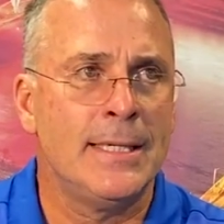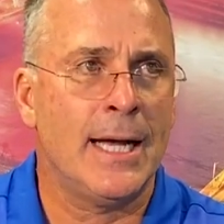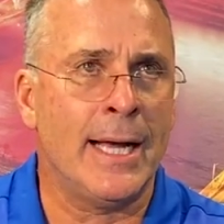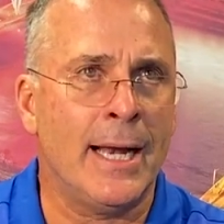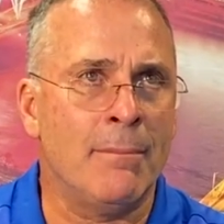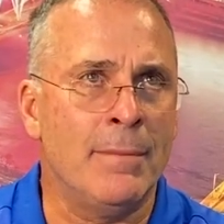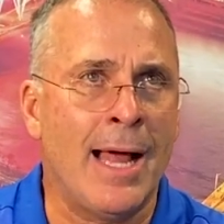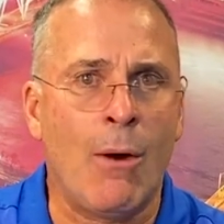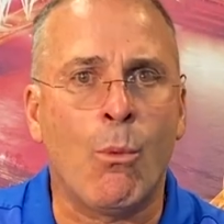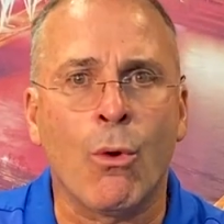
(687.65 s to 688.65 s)
I, am
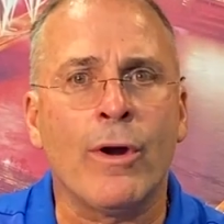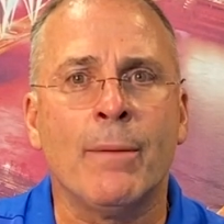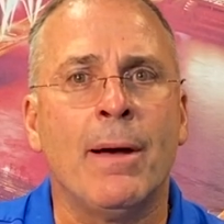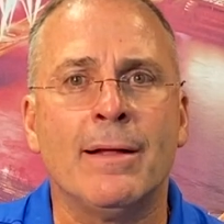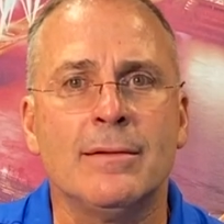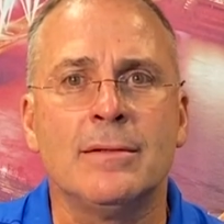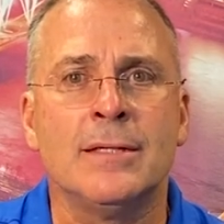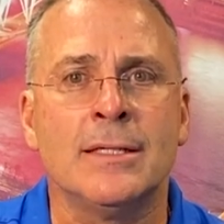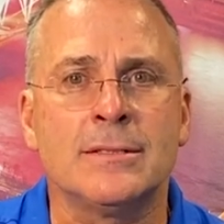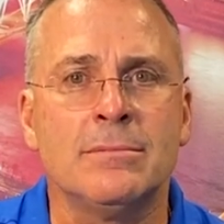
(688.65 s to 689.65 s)
not worried about
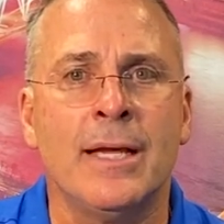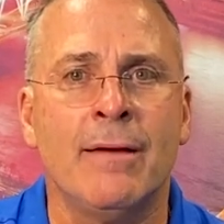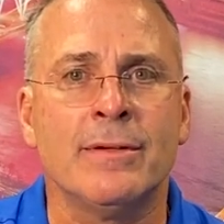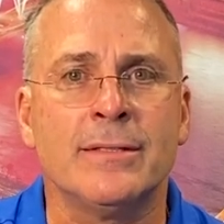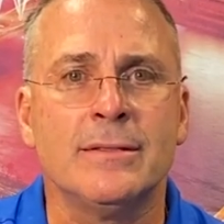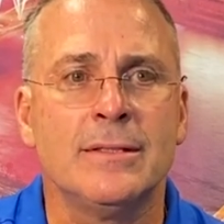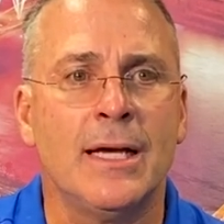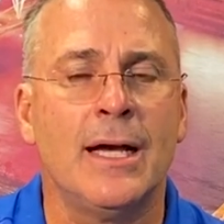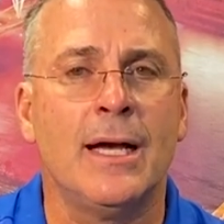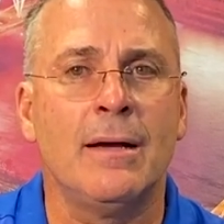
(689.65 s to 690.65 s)
us having.
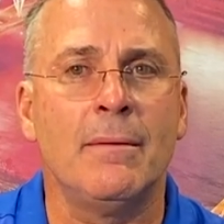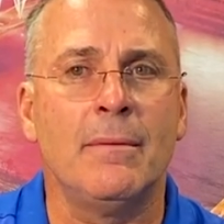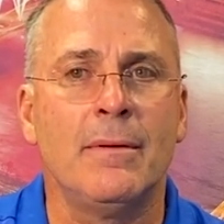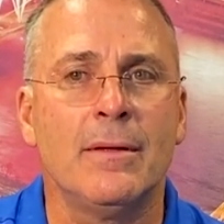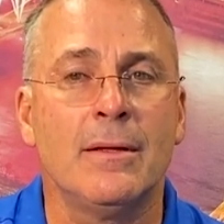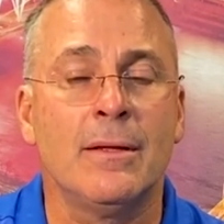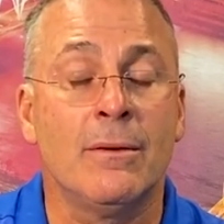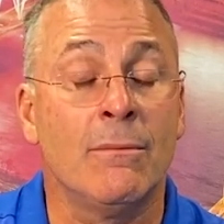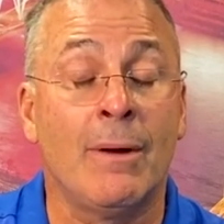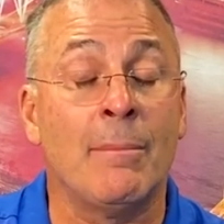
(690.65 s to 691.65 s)
Uh,
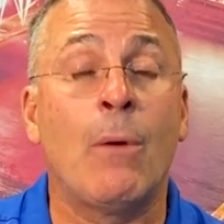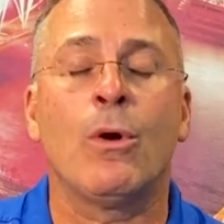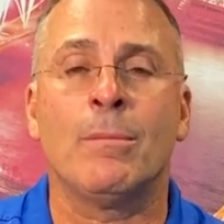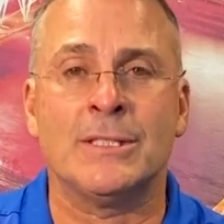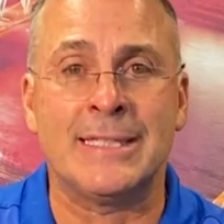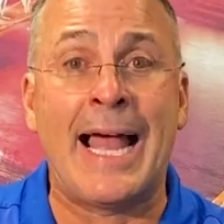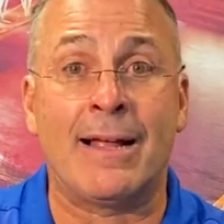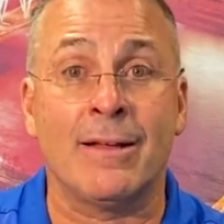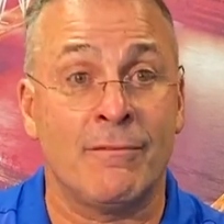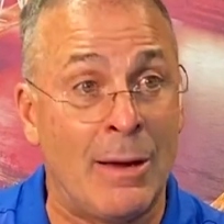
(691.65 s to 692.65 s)
I'm not worried about us
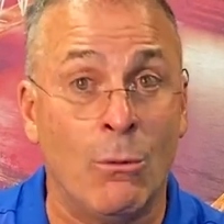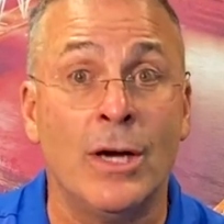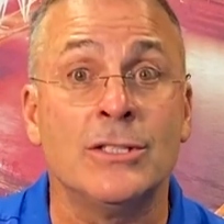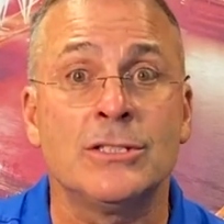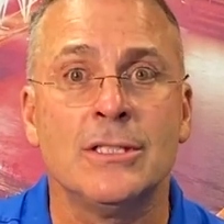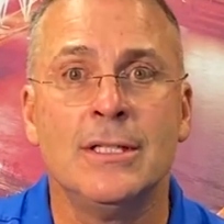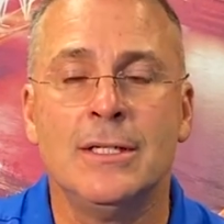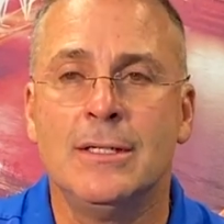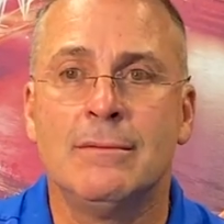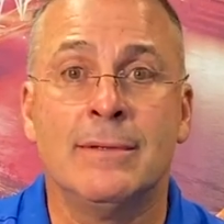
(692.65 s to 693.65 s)
tackling. If I was,
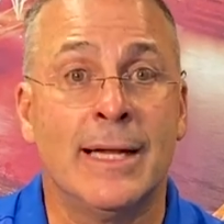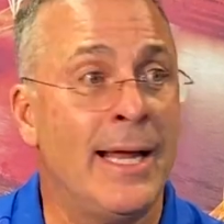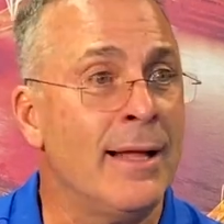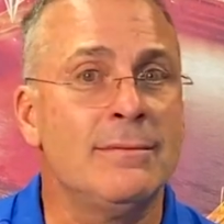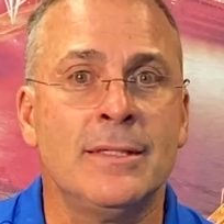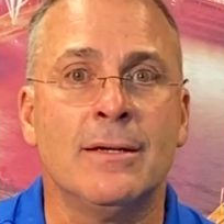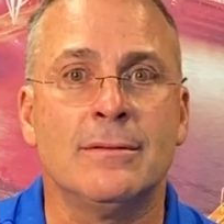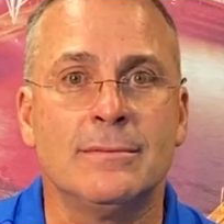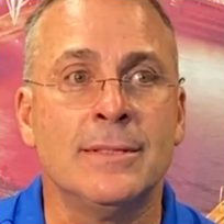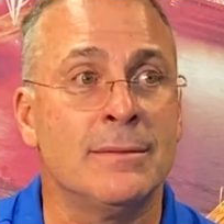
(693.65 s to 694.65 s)
we'd had you know
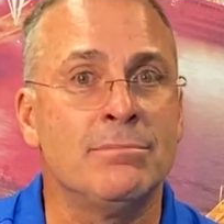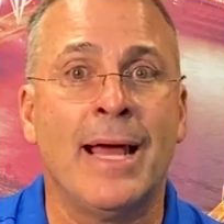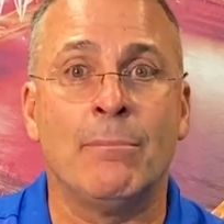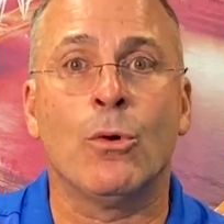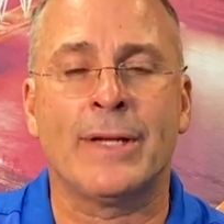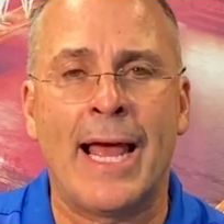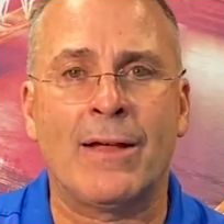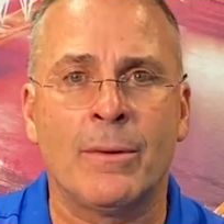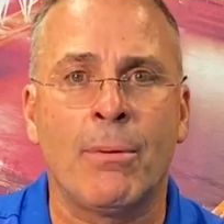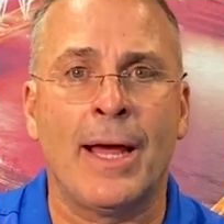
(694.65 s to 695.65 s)
we'd have had more
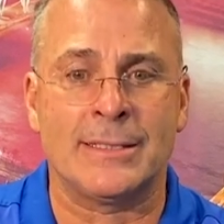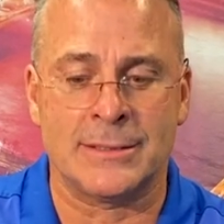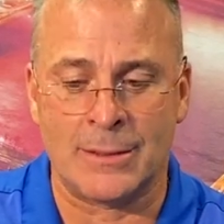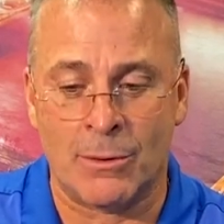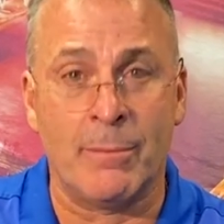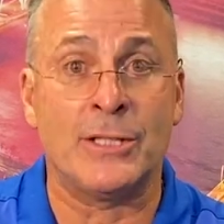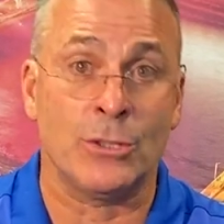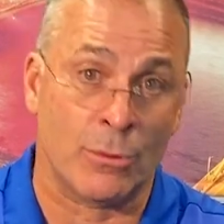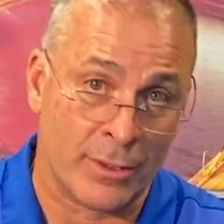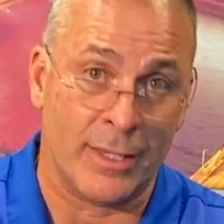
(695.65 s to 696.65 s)
tackling practices. I want to make
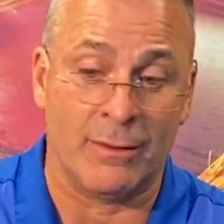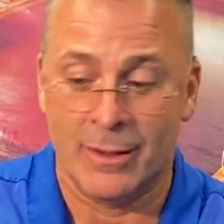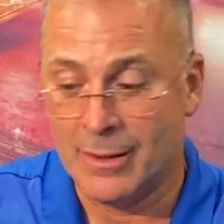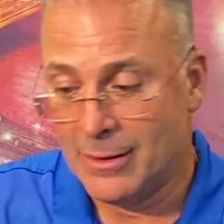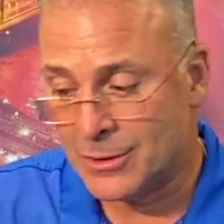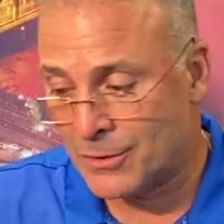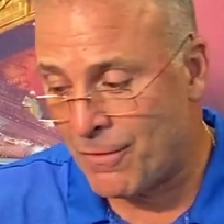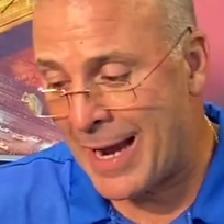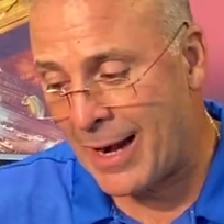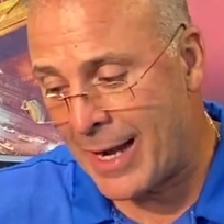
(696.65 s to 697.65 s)
sure you know there's a
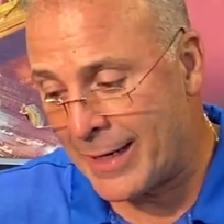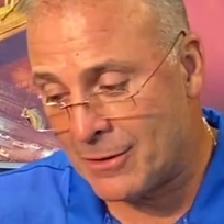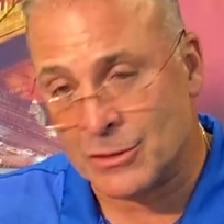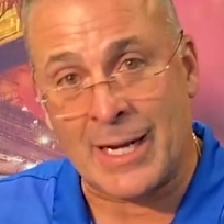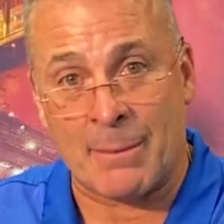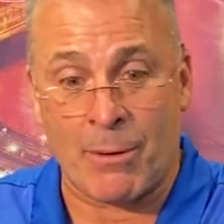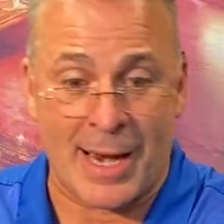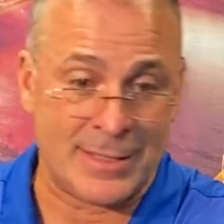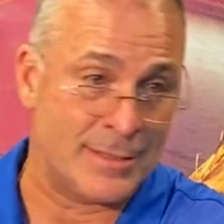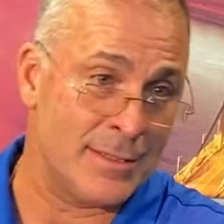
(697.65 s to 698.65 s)
fine line. Get those nine
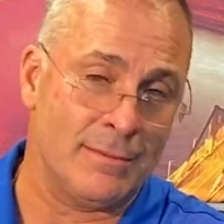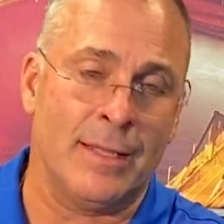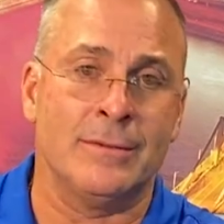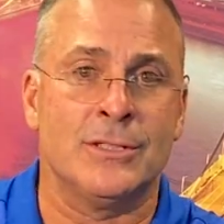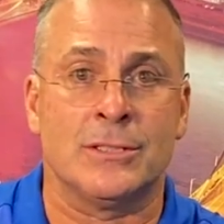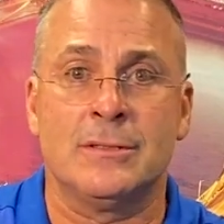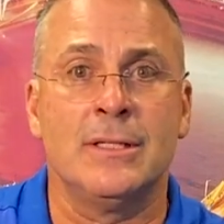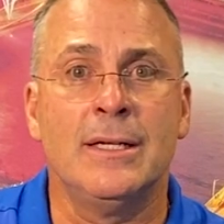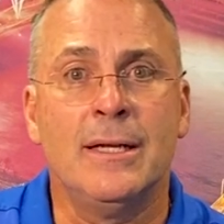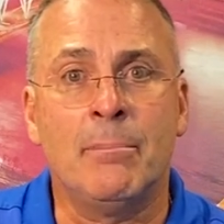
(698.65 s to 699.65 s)
practices and, and just
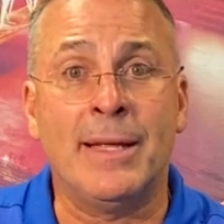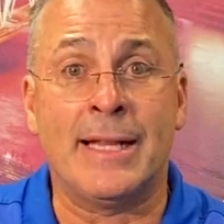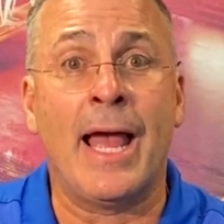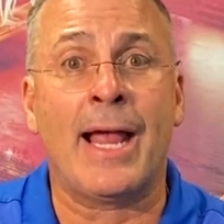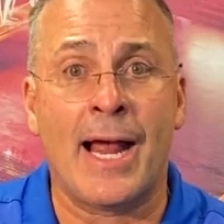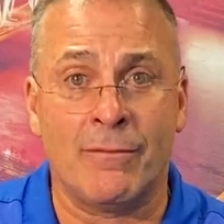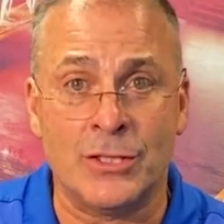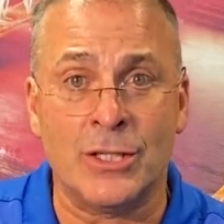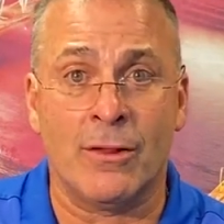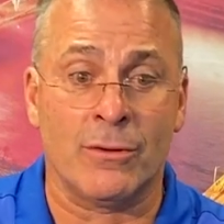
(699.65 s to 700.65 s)
beat the heck out of
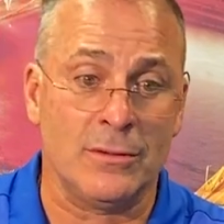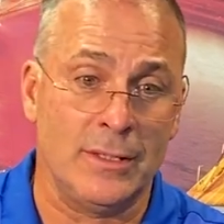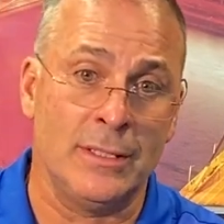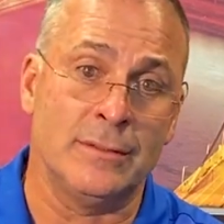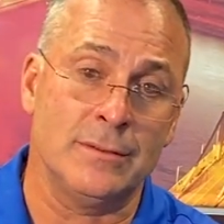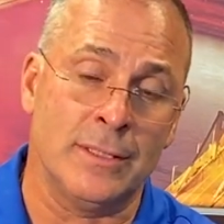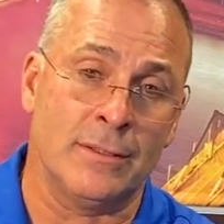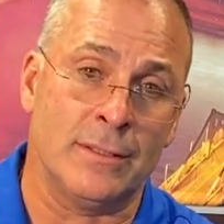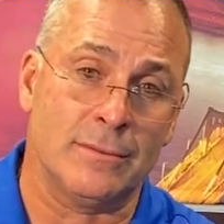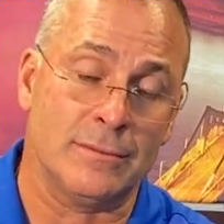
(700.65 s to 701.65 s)
each other, and you know,